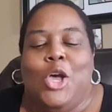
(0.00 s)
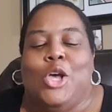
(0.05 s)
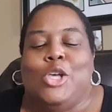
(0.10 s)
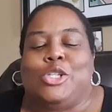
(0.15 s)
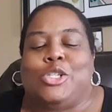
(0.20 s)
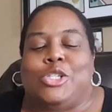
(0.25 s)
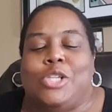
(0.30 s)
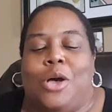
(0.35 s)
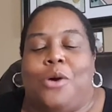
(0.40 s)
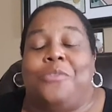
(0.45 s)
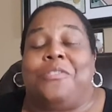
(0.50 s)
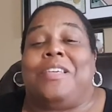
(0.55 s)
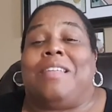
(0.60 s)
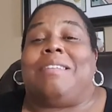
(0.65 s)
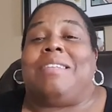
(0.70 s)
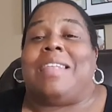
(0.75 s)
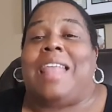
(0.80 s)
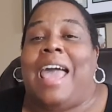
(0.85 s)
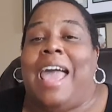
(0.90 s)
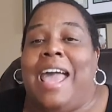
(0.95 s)
So, the
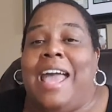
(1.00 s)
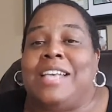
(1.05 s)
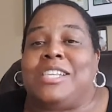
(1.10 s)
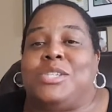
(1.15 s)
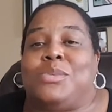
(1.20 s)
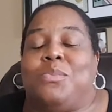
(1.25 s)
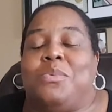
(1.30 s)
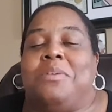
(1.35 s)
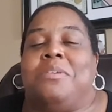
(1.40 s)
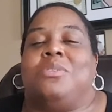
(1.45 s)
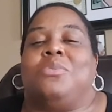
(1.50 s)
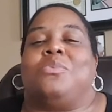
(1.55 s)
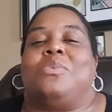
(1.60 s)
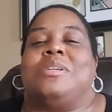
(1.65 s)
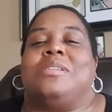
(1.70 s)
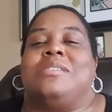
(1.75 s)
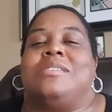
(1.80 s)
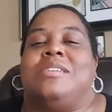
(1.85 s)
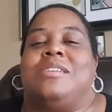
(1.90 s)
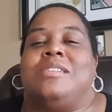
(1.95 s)
last one
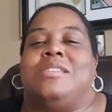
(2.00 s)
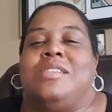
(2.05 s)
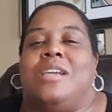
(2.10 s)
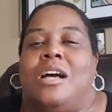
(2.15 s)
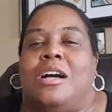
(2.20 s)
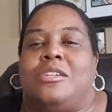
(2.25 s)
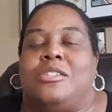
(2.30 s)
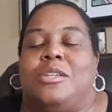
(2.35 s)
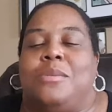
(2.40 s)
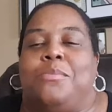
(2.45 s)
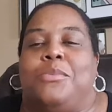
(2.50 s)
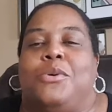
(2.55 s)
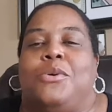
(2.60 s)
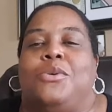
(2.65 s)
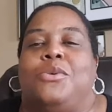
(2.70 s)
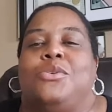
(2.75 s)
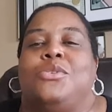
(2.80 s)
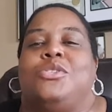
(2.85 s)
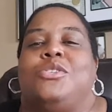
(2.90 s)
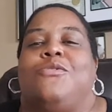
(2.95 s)
was
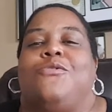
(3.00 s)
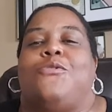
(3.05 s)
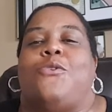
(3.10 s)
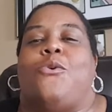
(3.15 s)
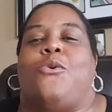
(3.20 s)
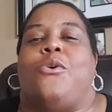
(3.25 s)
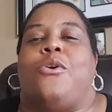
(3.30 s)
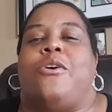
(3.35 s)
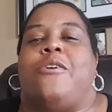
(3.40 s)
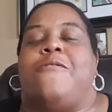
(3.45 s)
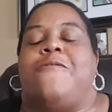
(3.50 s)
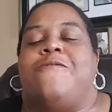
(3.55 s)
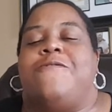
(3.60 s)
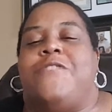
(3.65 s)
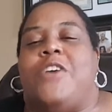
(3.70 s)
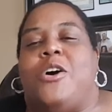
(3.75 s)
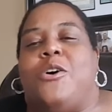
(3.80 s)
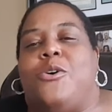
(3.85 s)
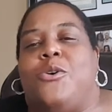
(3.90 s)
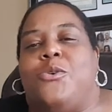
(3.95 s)
deductibles for
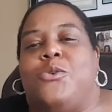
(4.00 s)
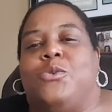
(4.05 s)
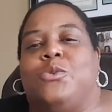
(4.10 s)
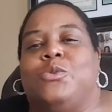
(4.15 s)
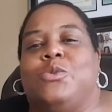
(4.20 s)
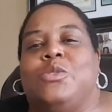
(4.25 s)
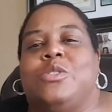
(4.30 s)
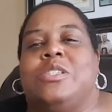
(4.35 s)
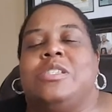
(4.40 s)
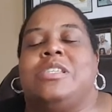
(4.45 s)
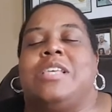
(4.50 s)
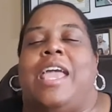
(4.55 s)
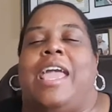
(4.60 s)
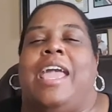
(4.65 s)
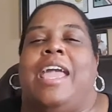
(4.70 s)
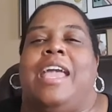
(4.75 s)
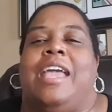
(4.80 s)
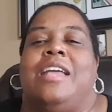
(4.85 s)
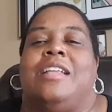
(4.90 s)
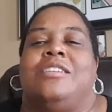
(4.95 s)
phones
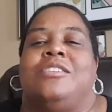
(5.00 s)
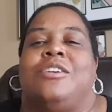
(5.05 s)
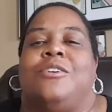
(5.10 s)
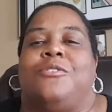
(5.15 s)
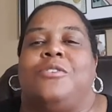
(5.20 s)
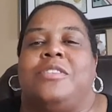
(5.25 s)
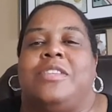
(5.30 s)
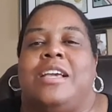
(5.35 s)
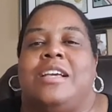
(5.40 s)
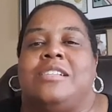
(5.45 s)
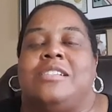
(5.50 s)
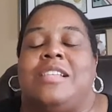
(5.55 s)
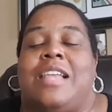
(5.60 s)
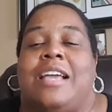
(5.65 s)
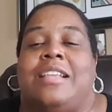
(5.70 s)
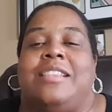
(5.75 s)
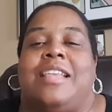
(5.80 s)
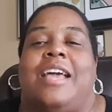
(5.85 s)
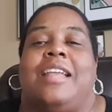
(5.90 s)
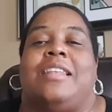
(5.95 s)
and different things
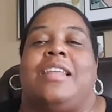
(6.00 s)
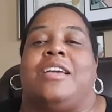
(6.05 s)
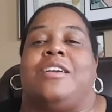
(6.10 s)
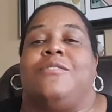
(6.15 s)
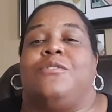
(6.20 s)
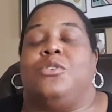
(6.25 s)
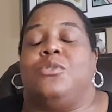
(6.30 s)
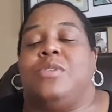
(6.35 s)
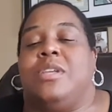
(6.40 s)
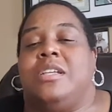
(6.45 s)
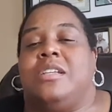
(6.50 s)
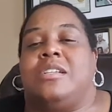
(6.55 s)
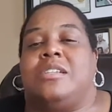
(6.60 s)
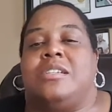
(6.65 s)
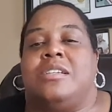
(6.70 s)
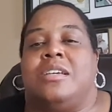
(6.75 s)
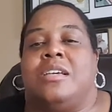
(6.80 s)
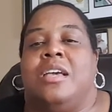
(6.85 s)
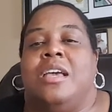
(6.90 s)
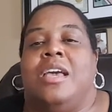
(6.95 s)
like that. Like, if you needed
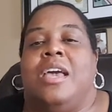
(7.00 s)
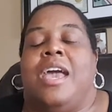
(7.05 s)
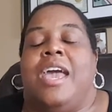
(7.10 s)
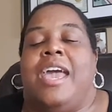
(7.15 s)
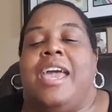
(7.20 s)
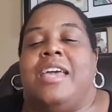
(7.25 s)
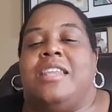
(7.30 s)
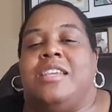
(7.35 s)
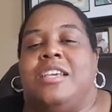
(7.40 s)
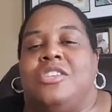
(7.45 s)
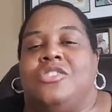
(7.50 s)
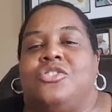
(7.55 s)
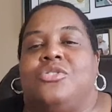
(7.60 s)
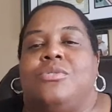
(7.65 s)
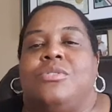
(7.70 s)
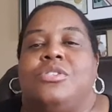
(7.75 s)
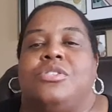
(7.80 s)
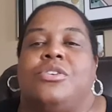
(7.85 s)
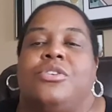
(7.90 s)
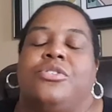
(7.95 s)
to have
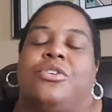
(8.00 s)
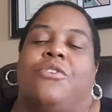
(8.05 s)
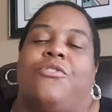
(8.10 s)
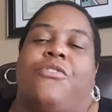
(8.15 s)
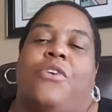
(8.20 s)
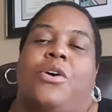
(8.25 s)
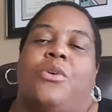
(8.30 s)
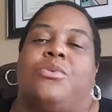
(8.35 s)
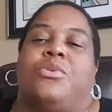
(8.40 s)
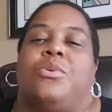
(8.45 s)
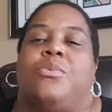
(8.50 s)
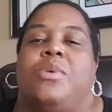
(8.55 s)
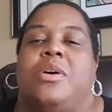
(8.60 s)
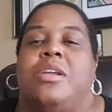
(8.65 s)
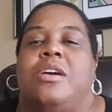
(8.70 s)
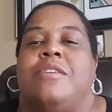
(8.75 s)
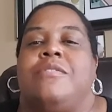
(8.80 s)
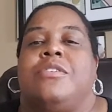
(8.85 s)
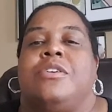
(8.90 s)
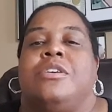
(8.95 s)
insurance on your phone or
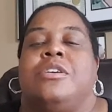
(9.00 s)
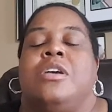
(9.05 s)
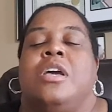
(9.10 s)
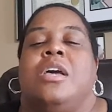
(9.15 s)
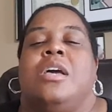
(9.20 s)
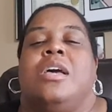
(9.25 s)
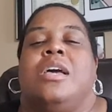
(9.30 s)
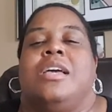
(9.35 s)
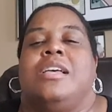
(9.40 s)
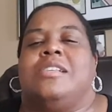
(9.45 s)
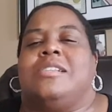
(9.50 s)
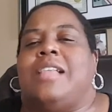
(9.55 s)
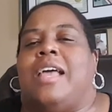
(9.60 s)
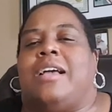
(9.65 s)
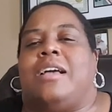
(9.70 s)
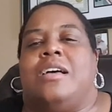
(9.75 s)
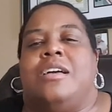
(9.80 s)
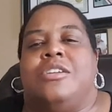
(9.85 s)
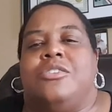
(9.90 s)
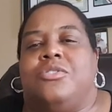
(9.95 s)
whatever, it's
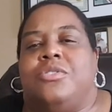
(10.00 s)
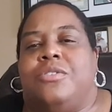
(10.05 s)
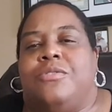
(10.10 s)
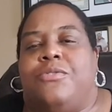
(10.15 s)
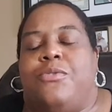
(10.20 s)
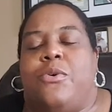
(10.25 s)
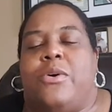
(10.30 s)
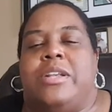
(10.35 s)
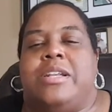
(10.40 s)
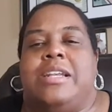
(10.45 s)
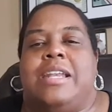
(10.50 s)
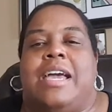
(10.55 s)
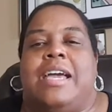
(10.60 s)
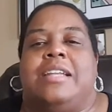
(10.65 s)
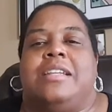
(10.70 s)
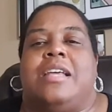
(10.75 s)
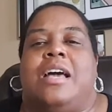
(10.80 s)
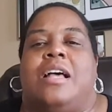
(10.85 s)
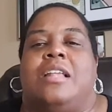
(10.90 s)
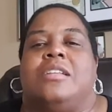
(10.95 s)
like one hundred
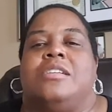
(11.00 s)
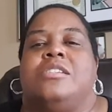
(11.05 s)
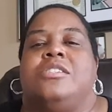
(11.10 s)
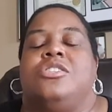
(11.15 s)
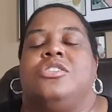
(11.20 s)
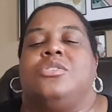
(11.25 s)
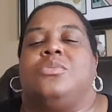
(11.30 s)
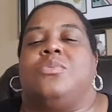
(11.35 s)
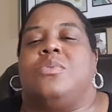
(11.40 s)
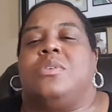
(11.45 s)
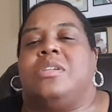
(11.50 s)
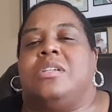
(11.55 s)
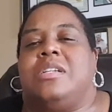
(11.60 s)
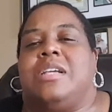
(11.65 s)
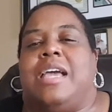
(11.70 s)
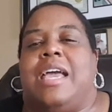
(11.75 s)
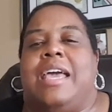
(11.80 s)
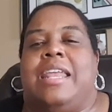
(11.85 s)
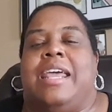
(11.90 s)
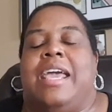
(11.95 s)
forty-nine dollars. Just wanted to
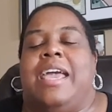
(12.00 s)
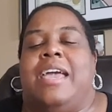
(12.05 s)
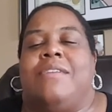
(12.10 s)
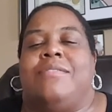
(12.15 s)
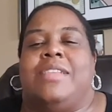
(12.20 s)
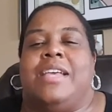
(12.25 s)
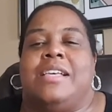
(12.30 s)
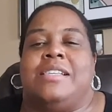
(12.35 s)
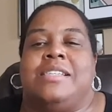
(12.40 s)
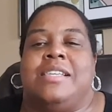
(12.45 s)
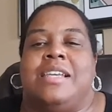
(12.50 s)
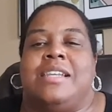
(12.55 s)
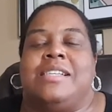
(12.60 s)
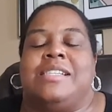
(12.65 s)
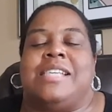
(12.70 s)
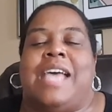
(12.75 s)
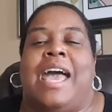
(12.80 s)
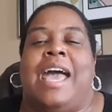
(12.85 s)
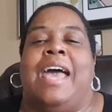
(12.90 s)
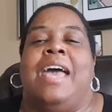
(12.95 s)
kind of have that set
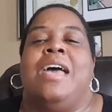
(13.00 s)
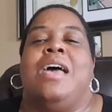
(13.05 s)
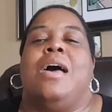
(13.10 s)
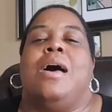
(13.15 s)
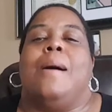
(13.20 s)
aside.